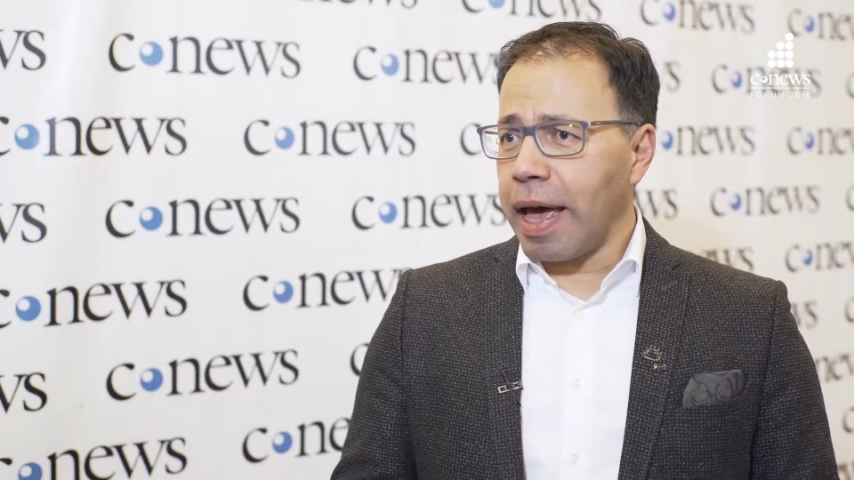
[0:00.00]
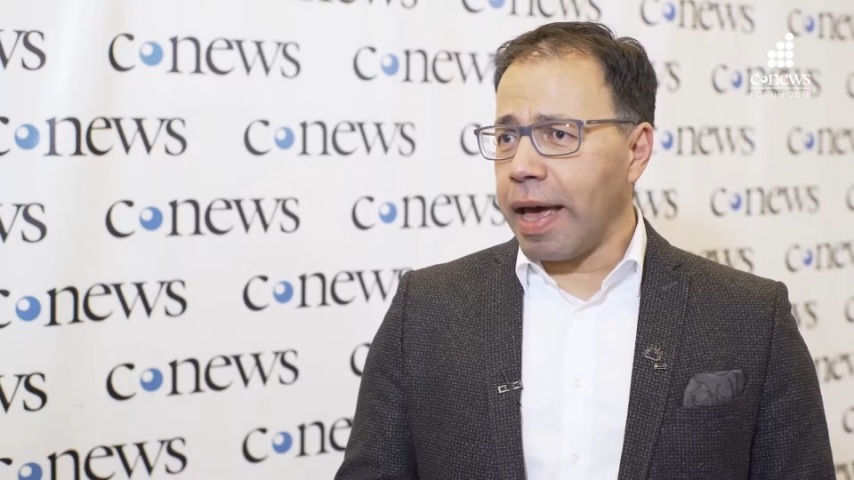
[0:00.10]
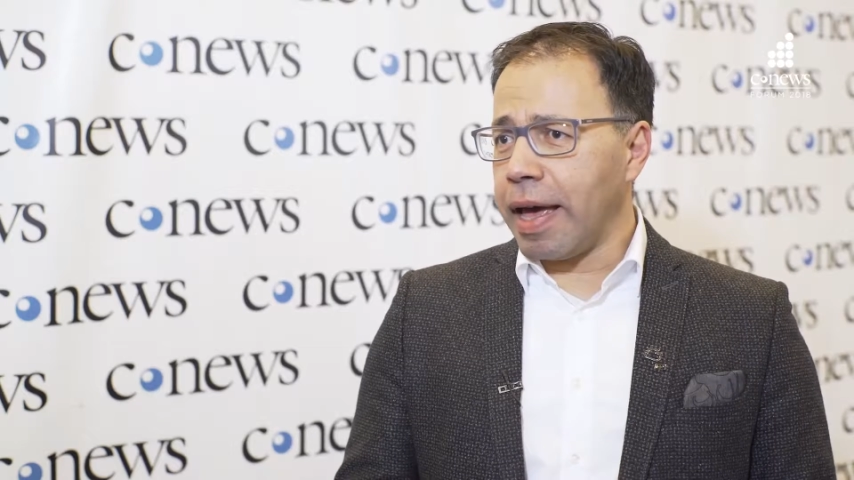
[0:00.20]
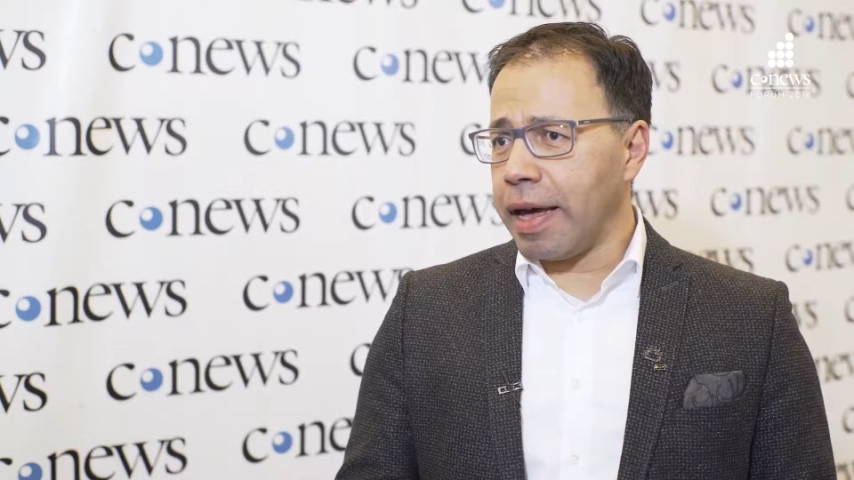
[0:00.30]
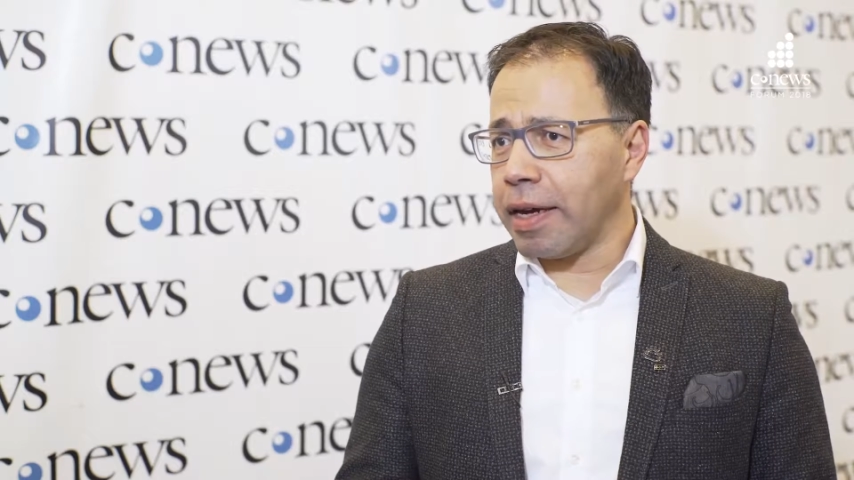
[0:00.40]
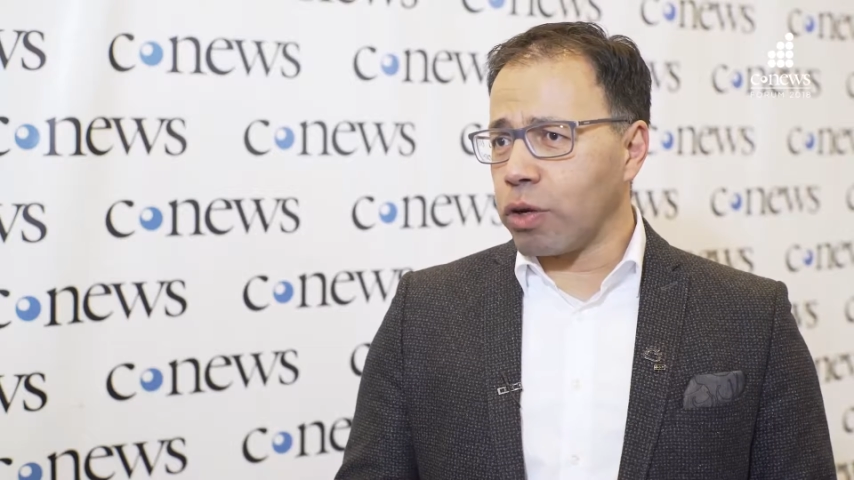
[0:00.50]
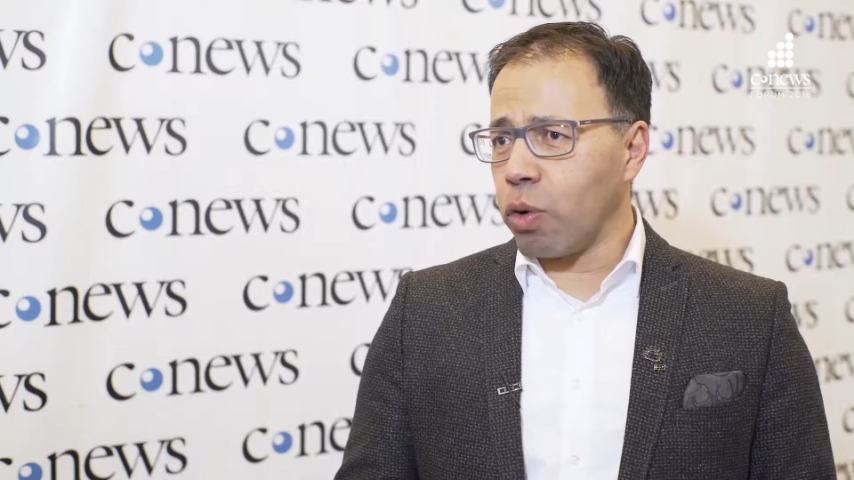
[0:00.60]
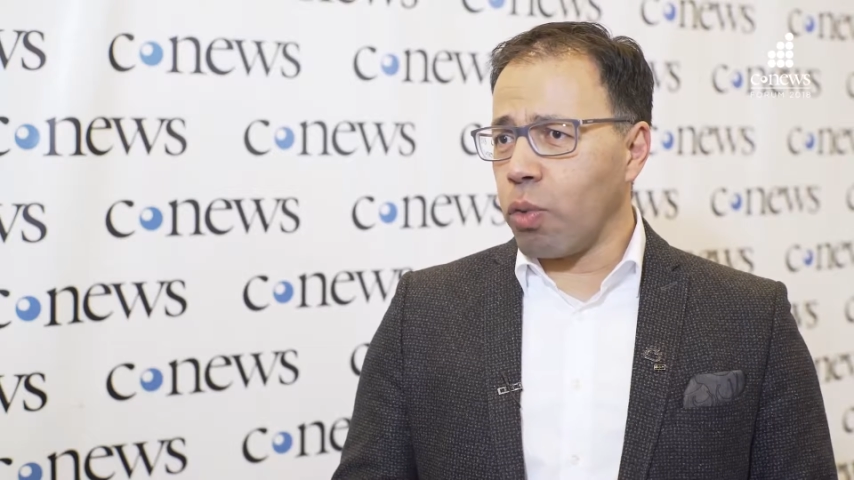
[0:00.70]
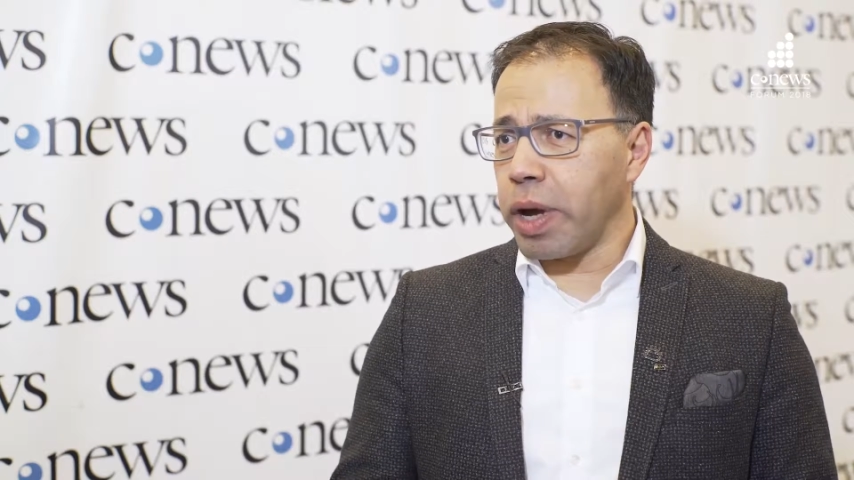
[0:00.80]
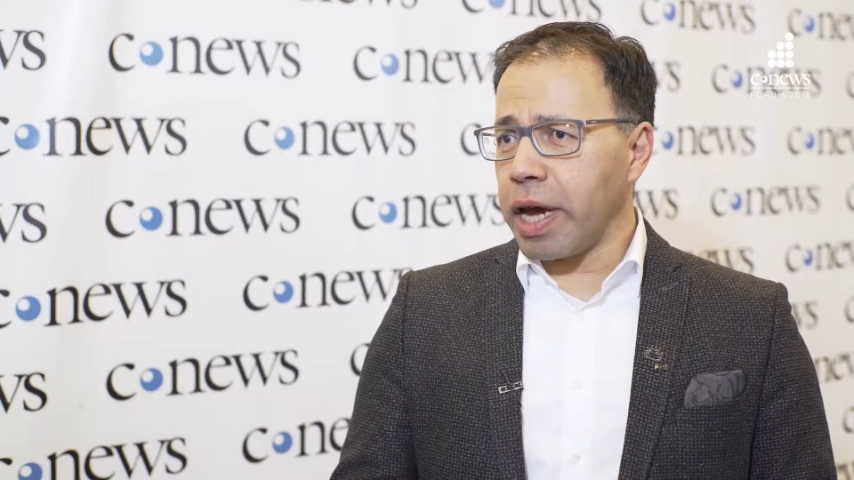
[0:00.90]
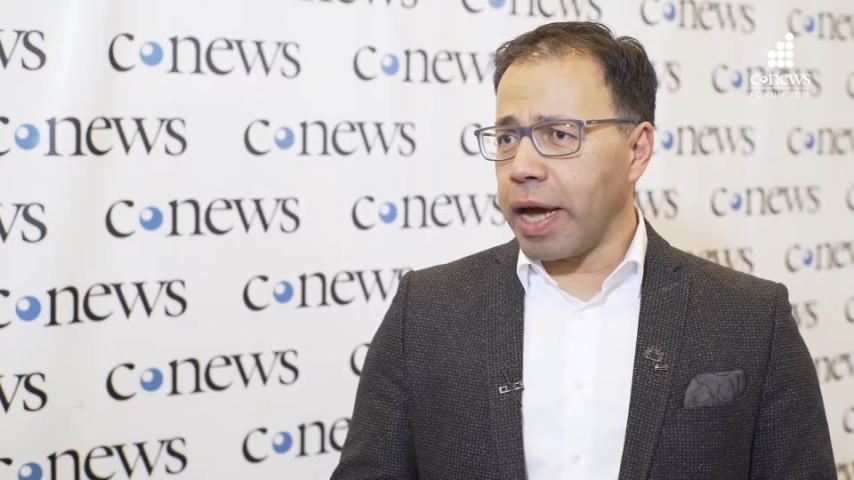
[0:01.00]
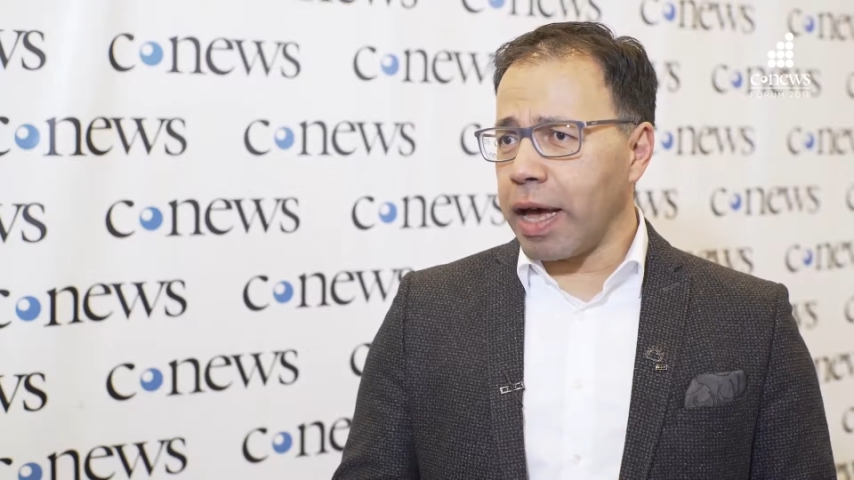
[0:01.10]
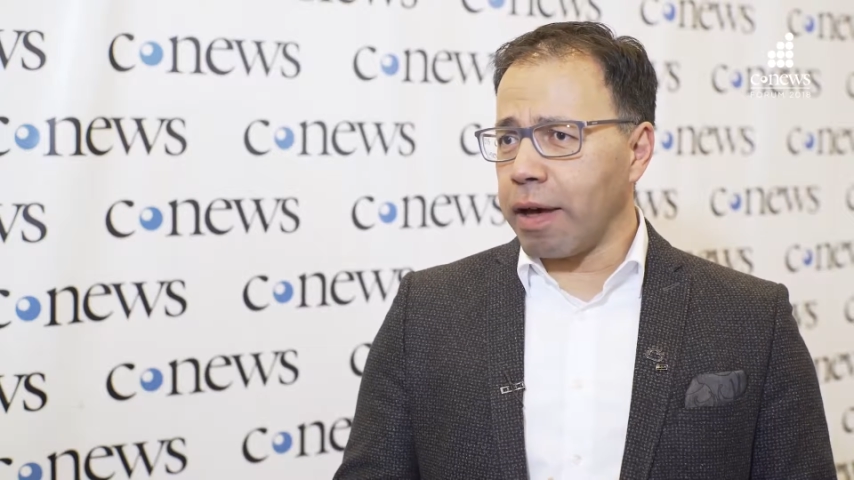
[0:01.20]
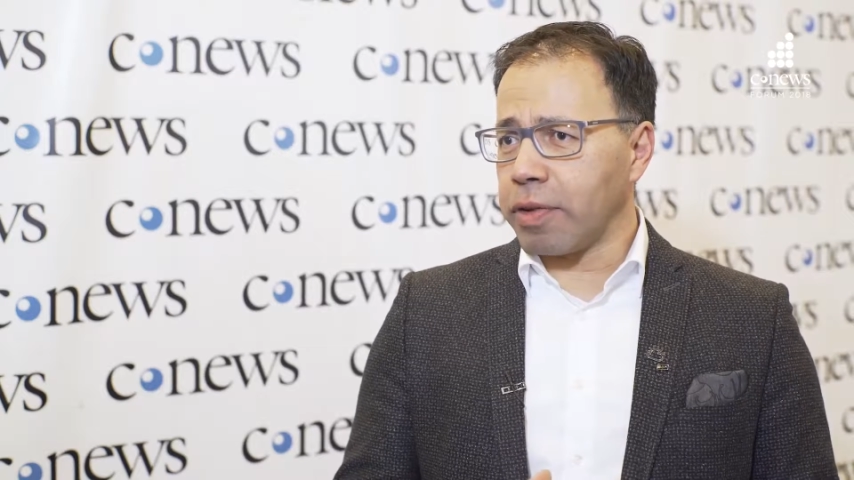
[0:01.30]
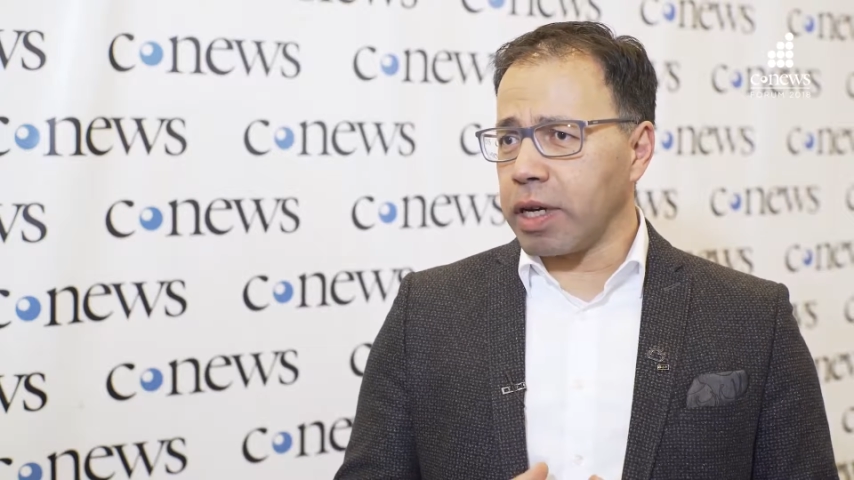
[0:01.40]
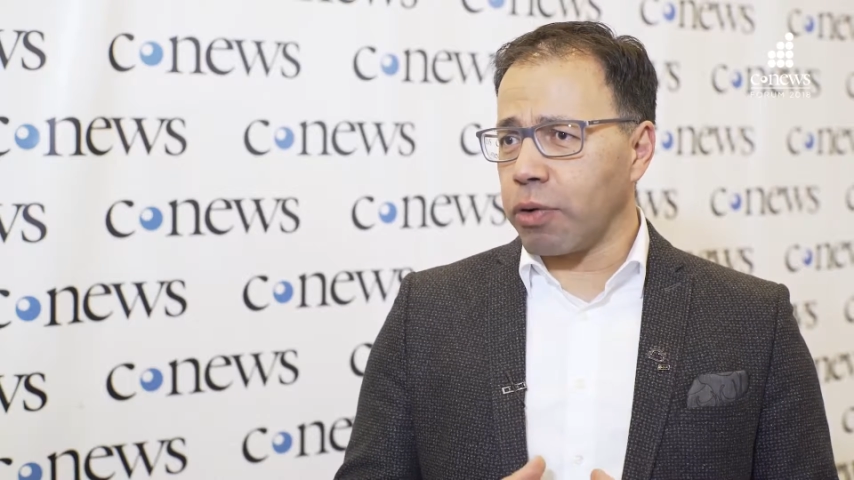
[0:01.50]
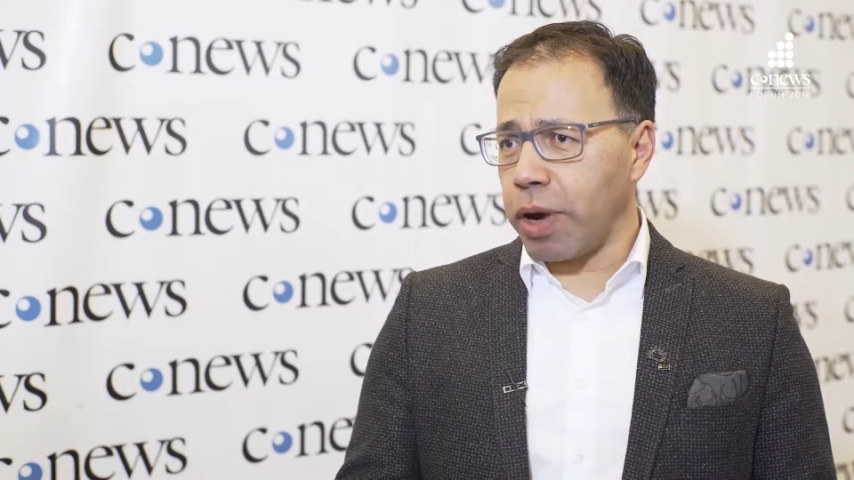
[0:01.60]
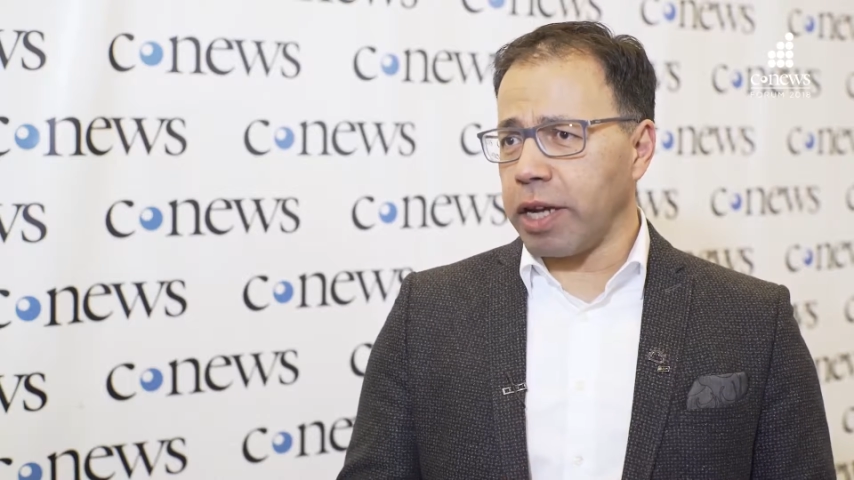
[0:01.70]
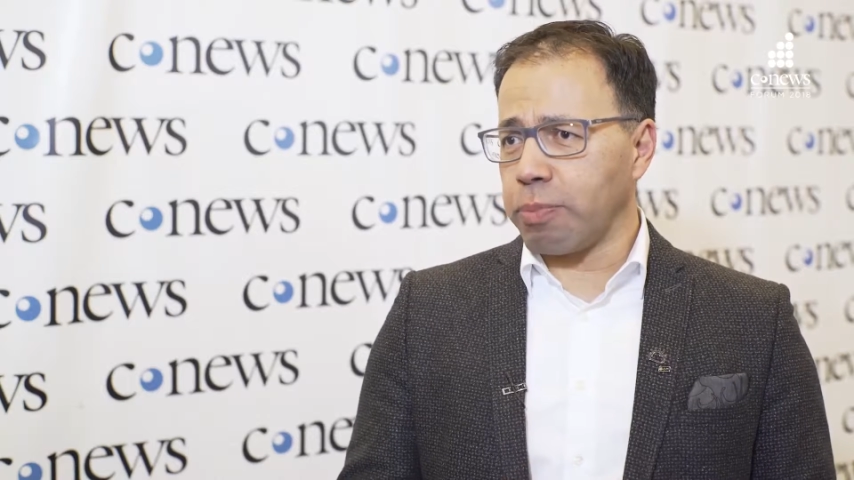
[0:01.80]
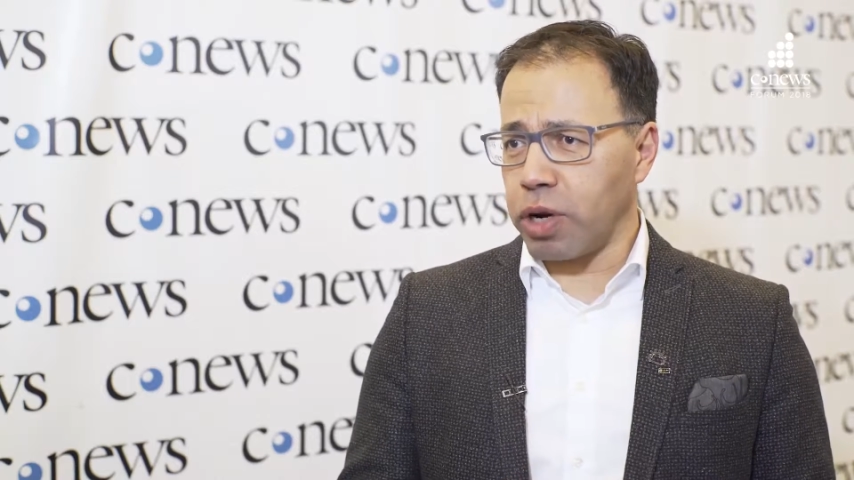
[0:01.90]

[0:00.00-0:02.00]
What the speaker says: And we have a great